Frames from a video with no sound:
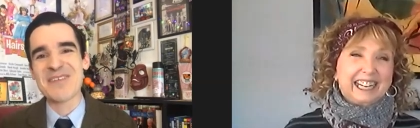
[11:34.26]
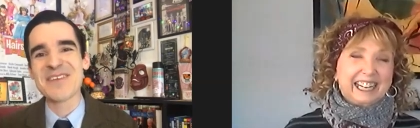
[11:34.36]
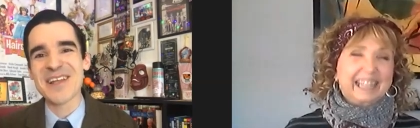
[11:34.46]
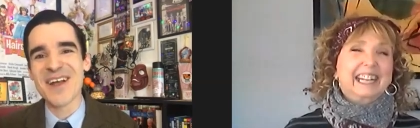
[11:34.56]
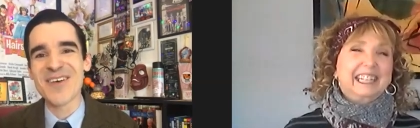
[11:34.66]

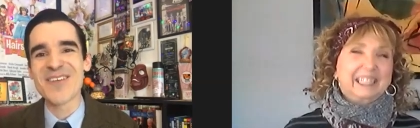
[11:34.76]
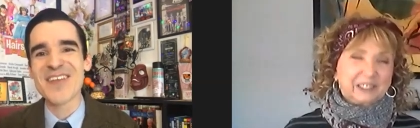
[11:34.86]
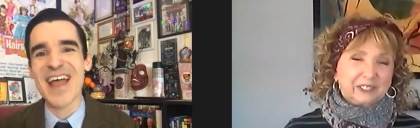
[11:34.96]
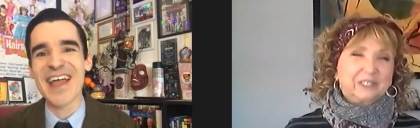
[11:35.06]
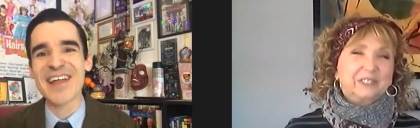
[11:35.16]

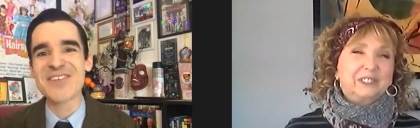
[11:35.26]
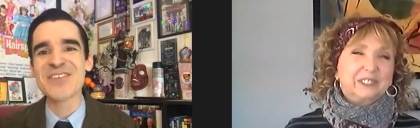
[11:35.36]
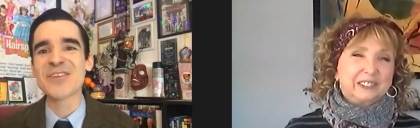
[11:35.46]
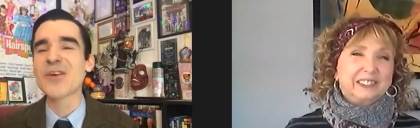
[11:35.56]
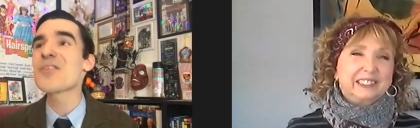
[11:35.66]
Speaker 1: videos and
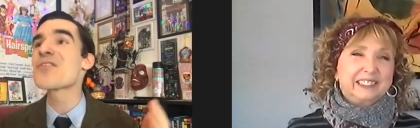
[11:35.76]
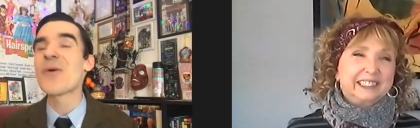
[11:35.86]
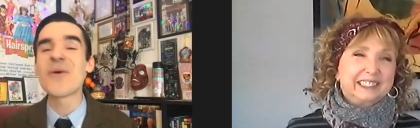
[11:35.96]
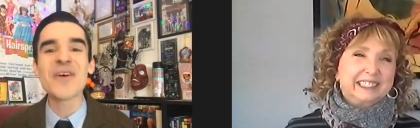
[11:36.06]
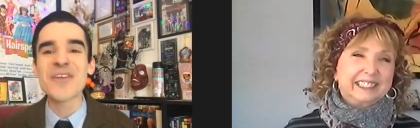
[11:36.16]
she looked
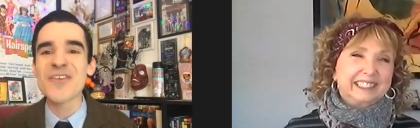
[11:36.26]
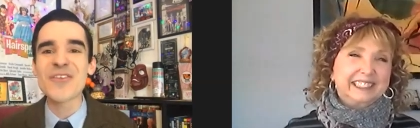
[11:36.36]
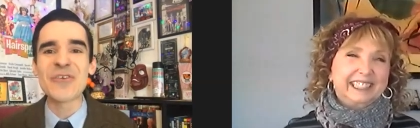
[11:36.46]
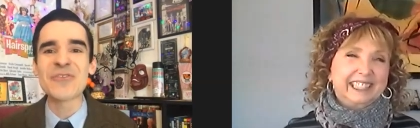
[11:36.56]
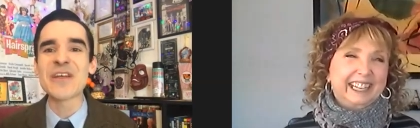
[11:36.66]
so good as
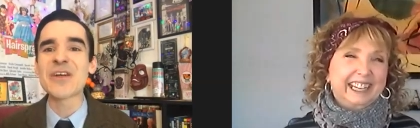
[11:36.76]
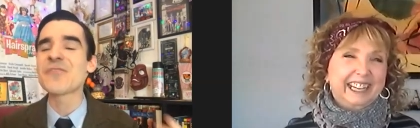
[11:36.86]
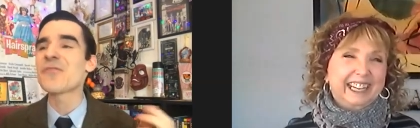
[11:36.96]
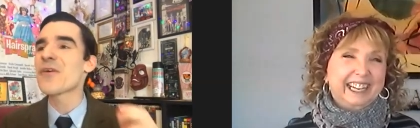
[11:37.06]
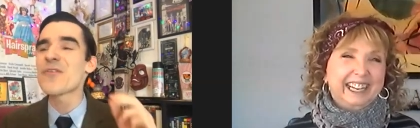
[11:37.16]
Sophie.
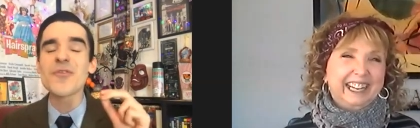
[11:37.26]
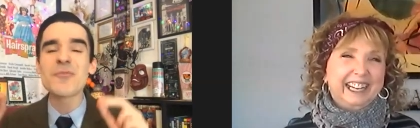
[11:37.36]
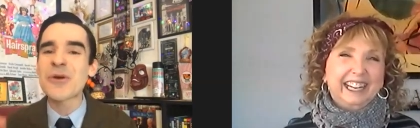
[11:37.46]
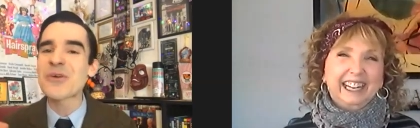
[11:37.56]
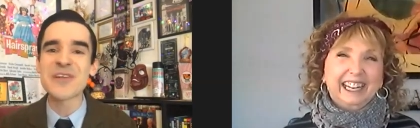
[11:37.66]
Her voice was
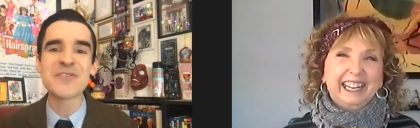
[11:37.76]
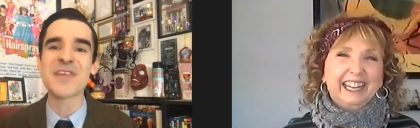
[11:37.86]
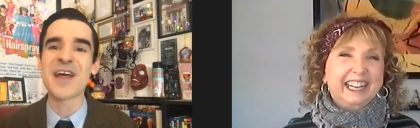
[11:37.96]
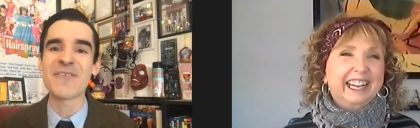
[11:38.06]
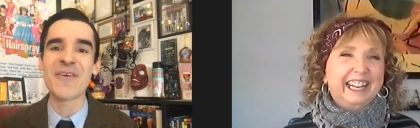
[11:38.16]
perfect for
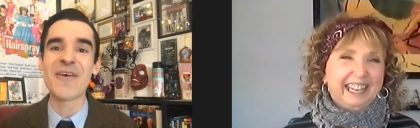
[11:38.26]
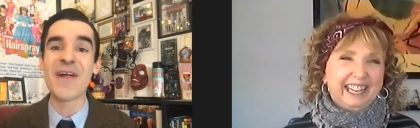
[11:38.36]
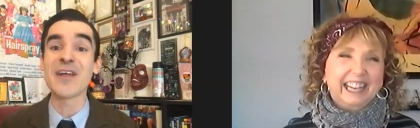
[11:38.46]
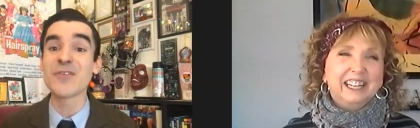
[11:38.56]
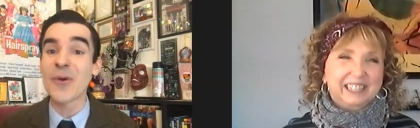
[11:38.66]
that
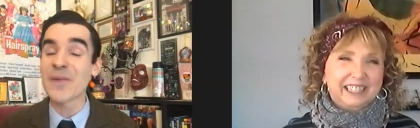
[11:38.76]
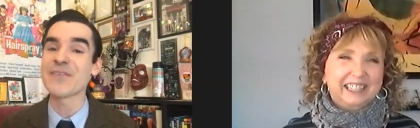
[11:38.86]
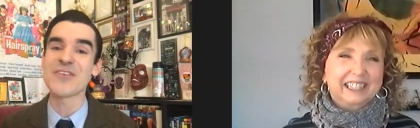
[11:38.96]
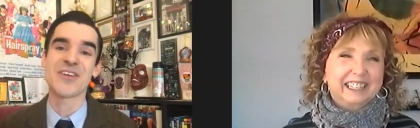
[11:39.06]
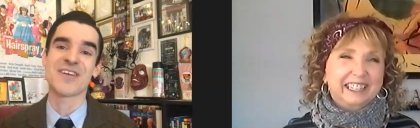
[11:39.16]
role. I totally
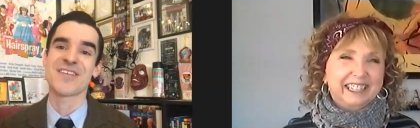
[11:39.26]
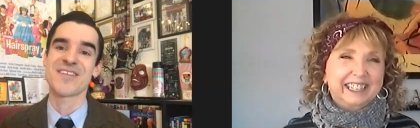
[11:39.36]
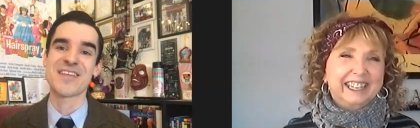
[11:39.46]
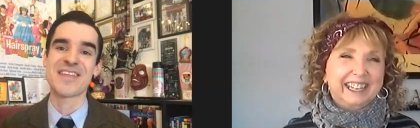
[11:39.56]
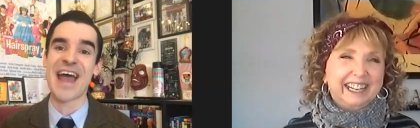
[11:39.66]
wish I could have
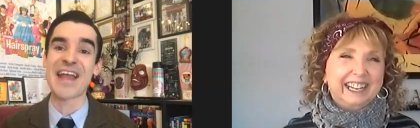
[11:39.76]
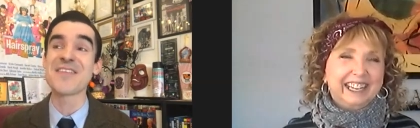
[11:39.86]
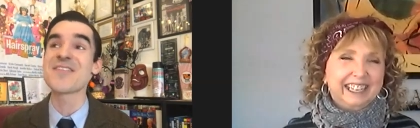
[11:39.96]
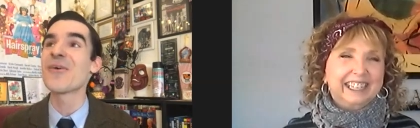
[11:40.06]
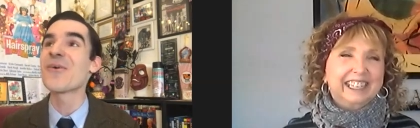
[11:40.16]
seen that.
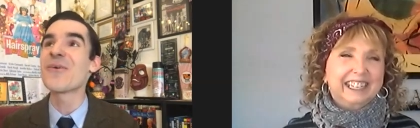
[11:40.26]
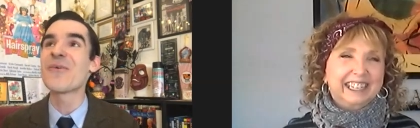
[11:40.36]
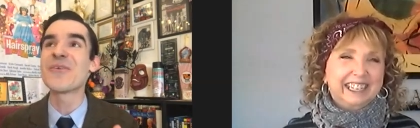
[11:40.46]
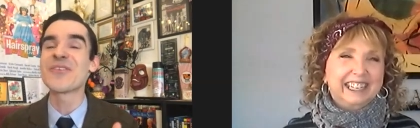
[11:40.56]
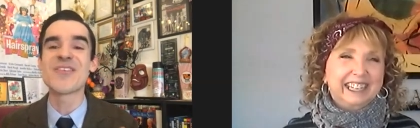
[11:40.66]
It's so
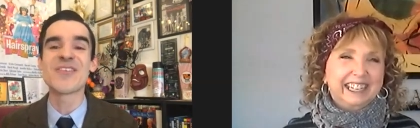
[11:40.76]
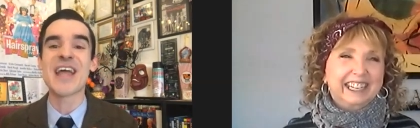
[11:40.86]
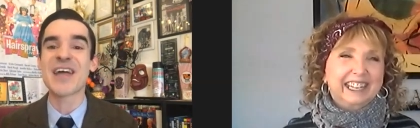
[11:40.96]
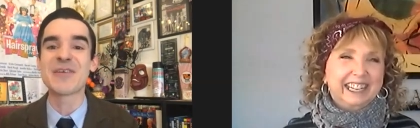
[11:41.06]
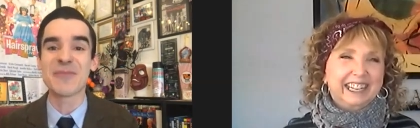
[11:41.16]
cool to
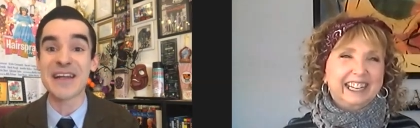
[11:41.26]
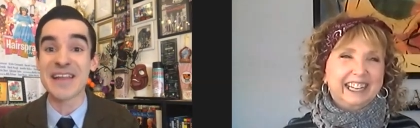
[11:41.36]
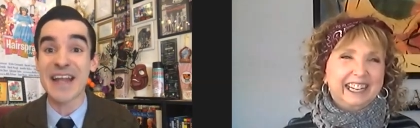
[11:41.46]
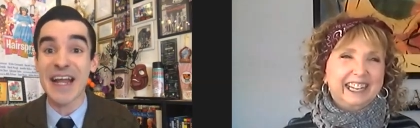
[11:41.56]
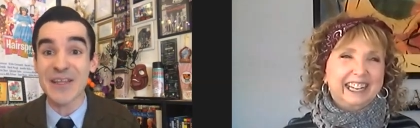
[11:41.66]
see
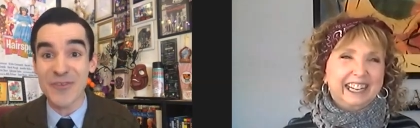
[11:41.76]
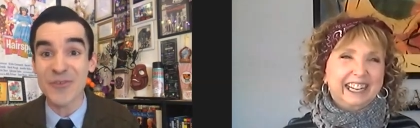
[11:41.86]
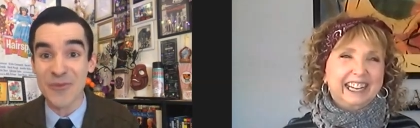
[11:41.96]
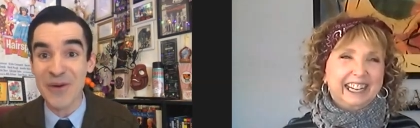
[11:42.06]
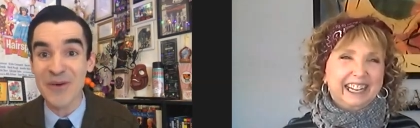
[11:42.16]
everybody that I
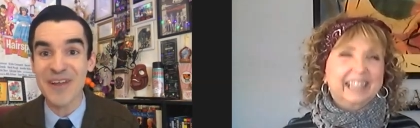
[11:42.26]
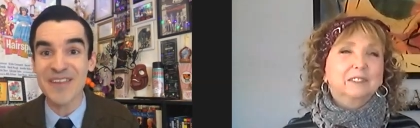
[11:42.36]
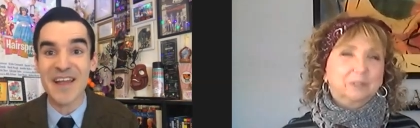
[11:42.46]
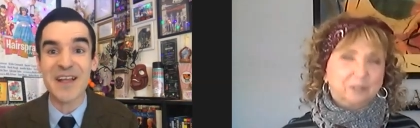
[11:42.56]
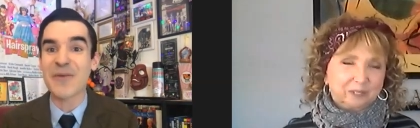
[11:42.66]
used to work
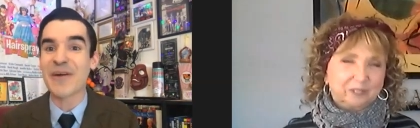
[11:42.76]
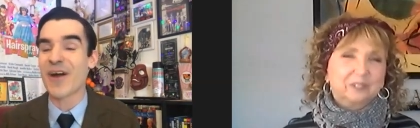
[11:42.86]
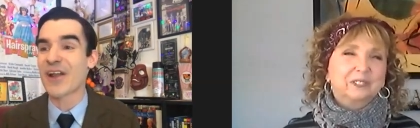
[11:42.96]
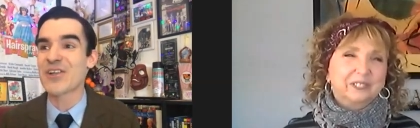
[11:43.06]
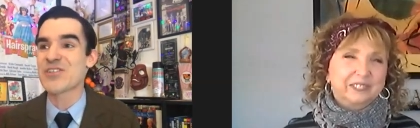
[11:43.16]
with like going
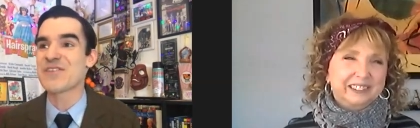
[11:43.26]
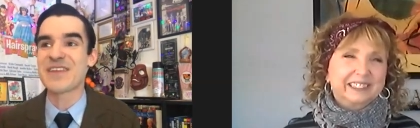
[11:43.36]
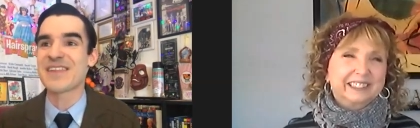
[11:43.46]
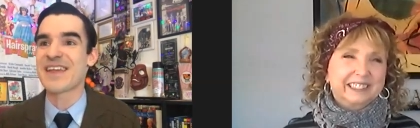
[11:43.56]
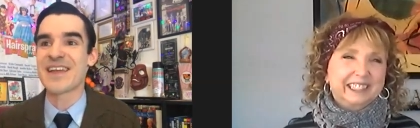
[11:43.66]
on and
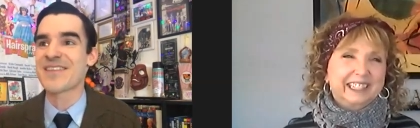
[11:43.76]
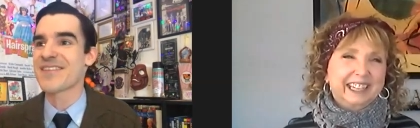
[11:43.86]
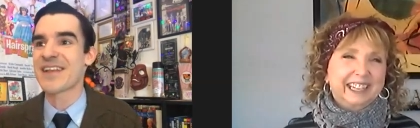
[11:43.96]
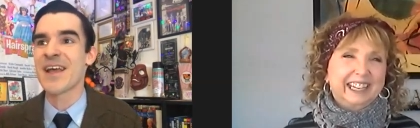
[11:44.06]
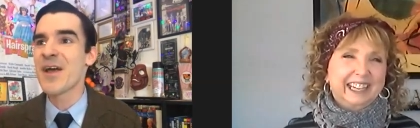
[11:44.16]
achieving
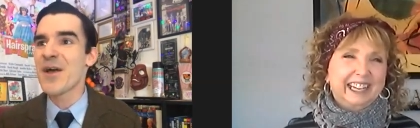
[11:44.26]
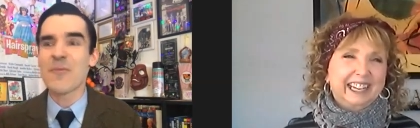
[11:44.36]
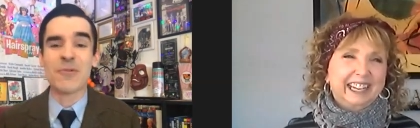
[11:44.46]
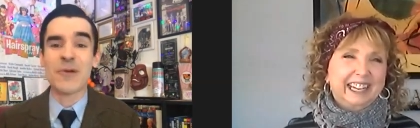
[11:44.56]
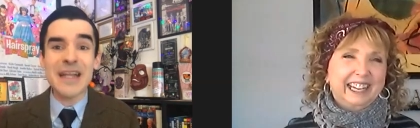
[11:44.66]
things and
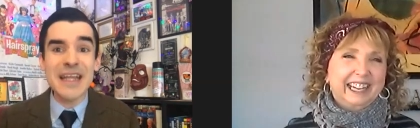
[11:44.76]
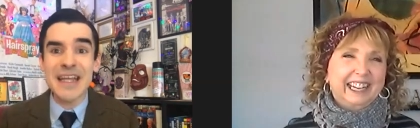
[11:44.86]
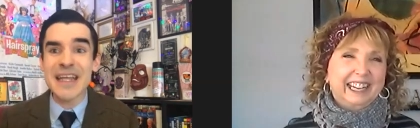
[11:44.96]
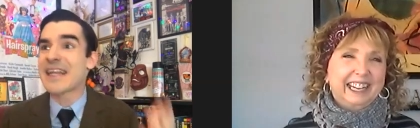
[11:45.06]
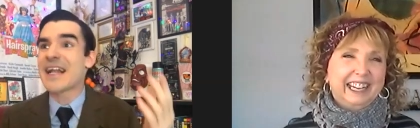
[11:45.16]

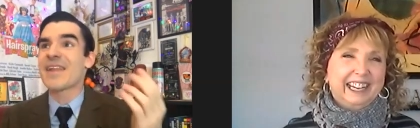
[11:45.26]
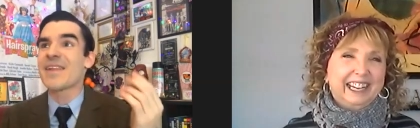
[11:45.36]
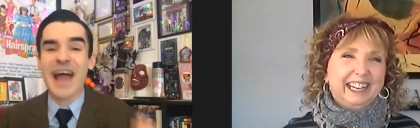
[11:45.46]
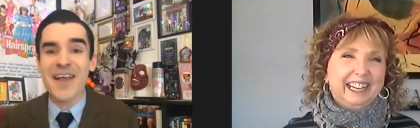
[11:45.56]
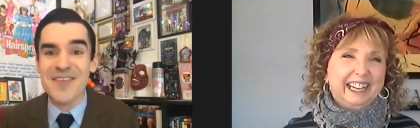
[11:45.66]
Braden in
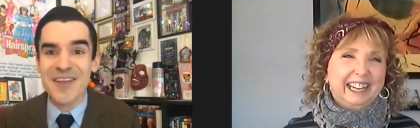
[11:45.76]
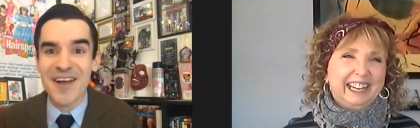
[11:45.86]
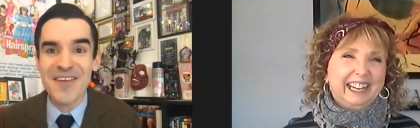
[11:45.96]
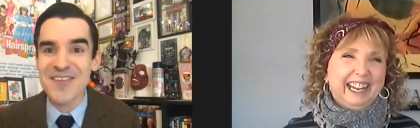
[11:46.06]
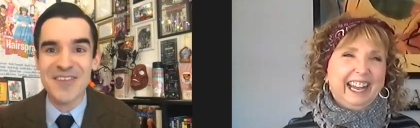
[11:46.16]

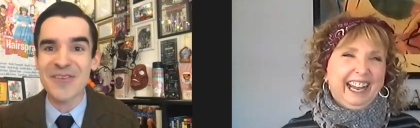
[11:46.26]
Alaska still